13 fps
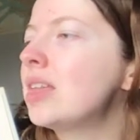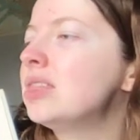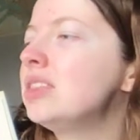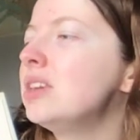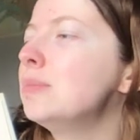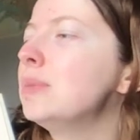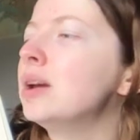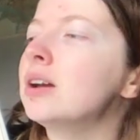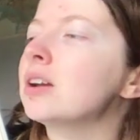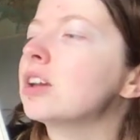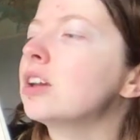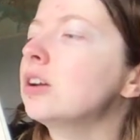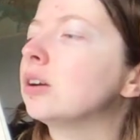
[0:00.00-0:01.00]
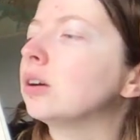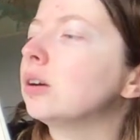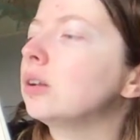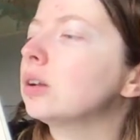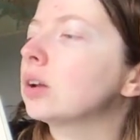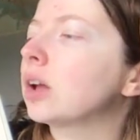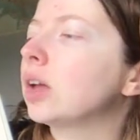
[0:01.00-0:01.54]
The American
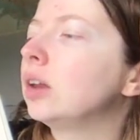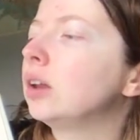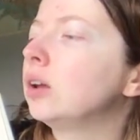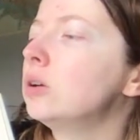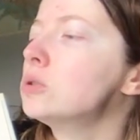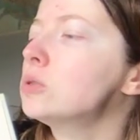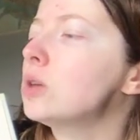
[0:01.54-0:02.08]
girl can no